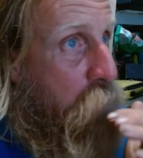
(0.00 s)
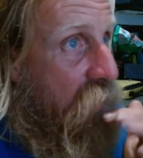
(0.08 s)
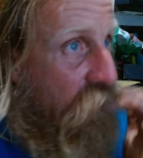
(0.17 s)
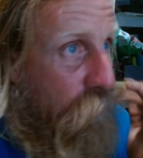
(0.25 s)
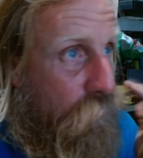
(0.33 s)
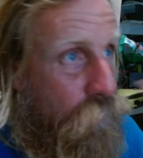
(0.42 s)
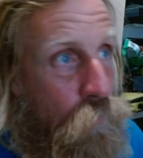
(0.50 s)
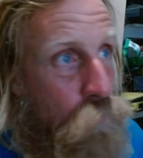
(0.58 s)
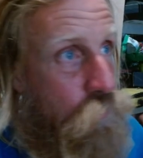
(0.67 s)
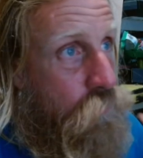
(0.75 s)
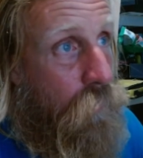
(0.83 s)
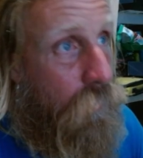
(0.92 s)
for a whole
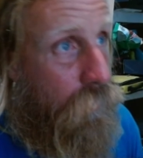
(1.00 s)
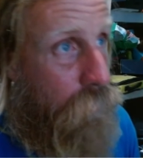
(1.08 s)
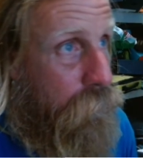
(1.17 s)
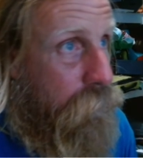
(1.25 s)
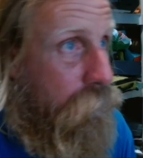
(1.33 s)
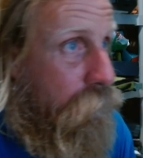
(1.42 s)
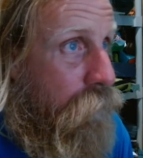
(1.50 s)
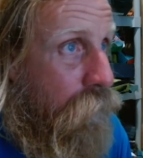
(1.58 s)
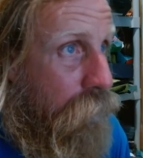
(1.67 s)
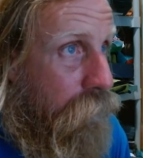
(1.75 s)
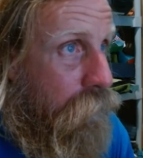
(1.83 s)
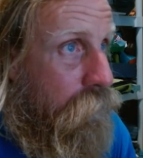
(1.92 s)
tribe and
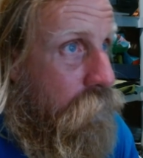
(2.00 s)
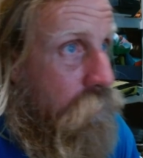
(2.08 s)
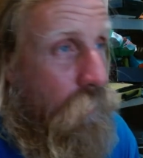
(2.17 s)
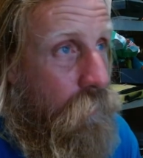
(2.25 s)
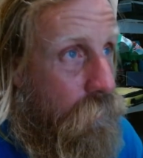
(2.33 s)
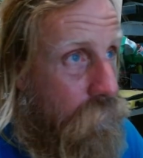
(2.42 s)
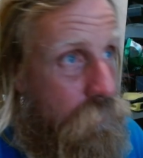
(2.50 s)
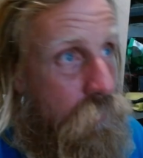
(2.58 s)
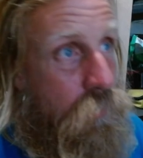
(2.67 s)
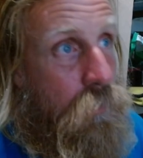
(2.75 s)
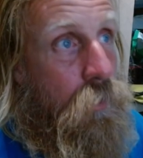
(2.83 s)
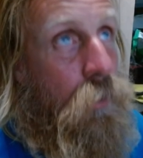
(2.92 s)
having songs
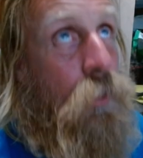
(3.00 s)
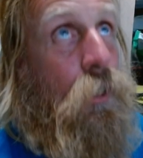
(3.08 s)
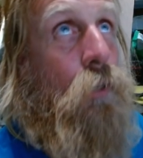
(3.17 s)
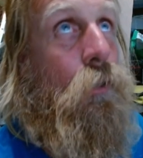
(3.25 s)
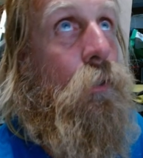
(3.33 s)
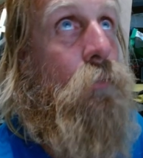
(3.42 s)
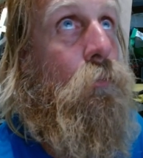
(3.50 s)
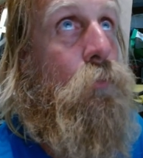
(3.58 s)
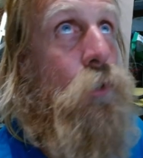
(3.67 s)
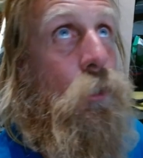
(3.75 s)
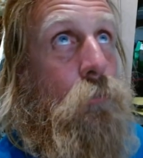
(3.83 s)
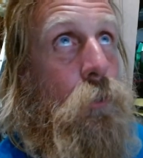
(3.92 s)
that they carry from
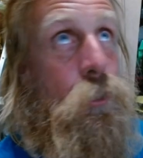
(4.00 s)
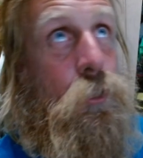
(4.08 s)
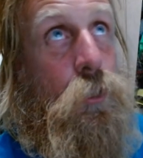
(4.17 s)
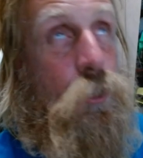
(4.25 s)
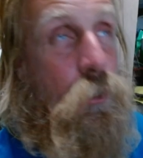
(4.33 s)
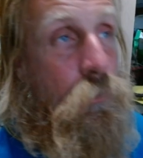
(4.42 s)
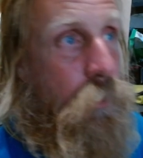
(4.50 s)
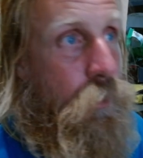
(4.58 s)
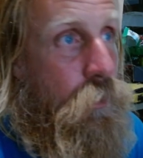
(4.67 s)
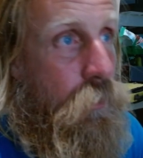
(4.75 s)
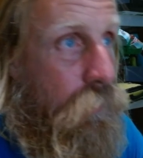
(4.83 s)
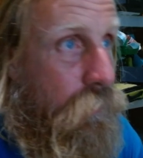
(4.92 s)
generation to
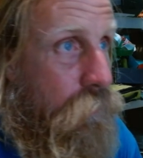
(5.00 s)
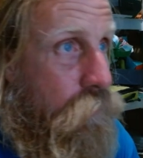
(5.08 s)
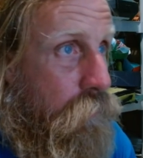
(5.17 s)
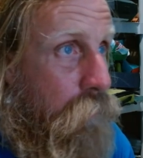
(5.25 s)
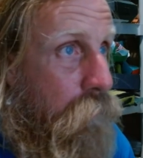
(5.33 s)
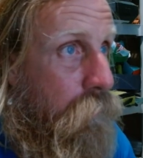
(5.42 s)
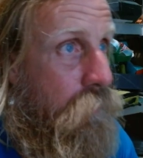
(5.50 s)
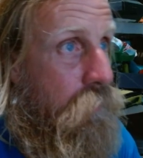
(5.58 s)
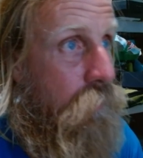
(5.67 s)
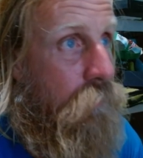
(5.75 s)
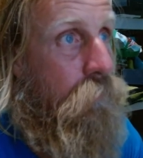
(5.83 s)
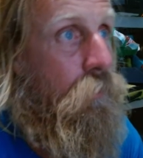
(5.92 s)
generation and stories
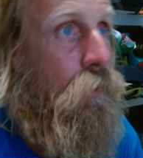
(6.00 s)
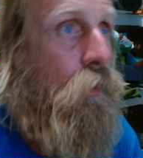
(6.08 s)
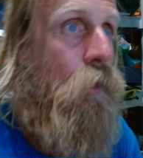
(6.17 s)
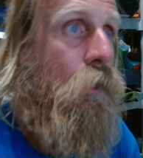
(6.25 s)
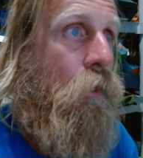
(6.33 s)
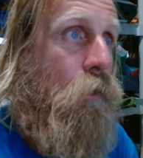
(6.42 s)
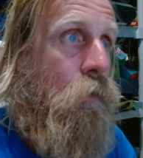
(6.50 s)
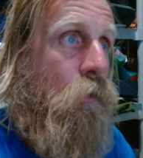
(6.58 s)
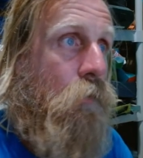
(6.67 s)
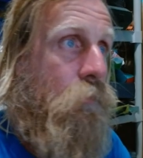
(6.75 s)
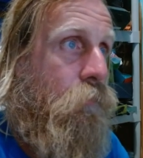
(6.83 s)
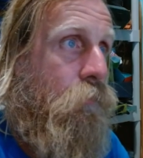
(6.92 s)

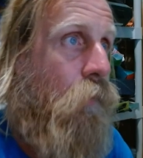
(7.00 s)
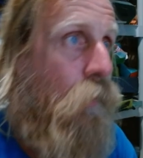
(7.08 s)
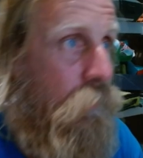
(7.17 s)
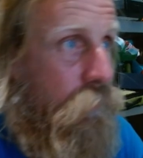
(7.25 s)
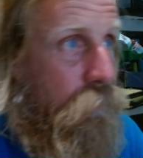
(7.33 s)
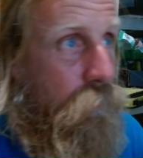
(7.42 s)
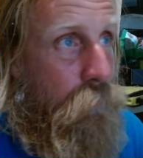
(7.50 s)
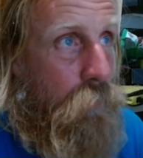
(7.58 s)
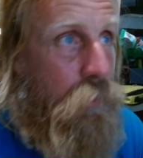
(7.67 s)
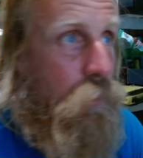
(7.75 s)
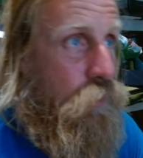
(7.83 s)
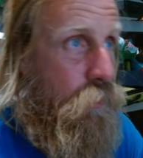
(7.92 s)
of
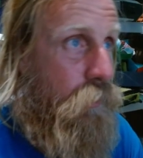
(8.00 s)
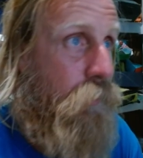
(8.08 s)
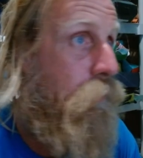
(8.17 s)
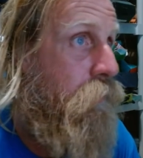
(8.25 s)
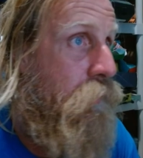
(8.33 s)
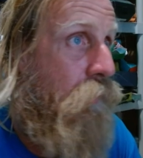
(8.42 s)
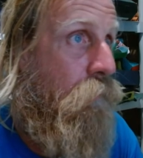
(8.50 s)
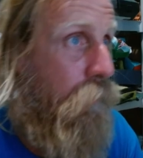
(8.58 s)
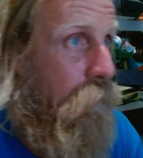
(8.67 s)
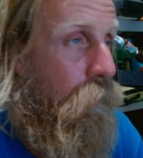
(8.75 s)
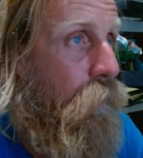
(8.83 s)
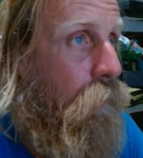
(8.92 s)
religion and stuff
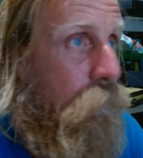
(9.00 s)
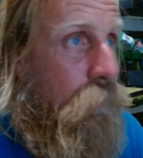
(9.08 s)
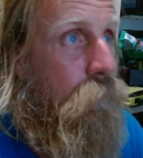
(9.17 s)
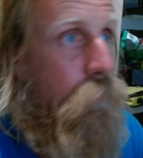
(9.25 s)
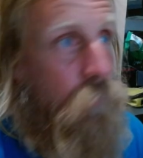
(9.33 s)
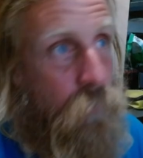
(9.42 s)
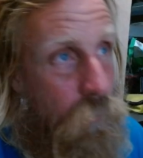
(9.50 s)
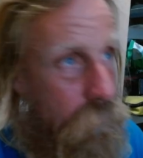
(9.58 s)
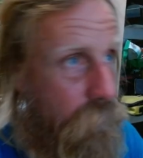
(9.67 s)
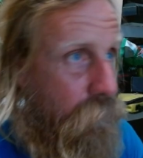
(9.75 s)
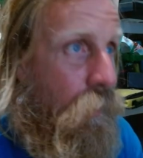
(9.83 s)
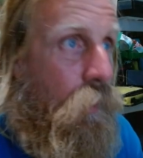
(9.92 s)
like that. And all
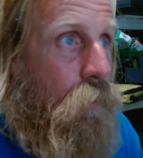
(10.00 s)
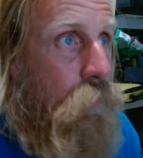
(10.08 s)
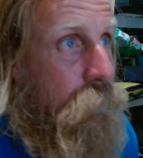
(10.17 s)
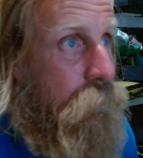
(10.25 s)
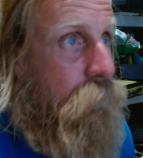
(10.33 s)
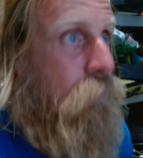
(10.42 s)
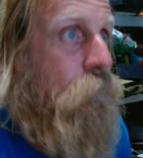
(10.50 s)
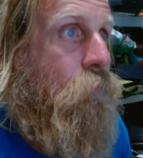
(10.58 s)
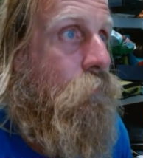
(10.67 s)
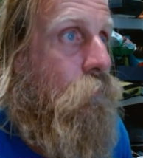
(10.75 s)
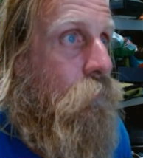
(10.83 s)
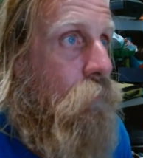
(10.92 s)
of that
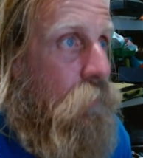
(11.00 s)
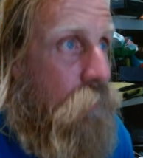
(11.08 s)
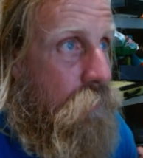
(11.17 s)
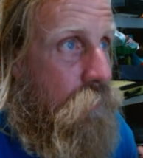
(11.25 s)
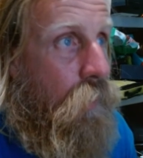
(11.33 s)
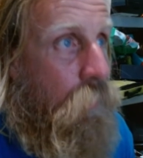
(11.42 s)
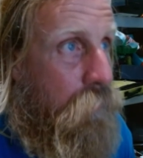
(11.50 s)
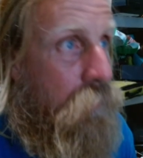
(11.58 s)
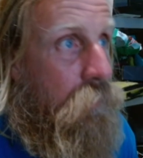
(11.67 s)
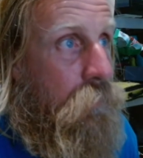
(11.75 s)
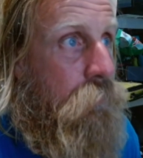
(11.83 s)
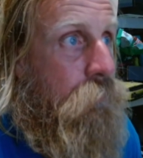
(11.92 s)
does not
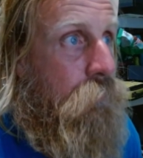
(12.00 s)
mean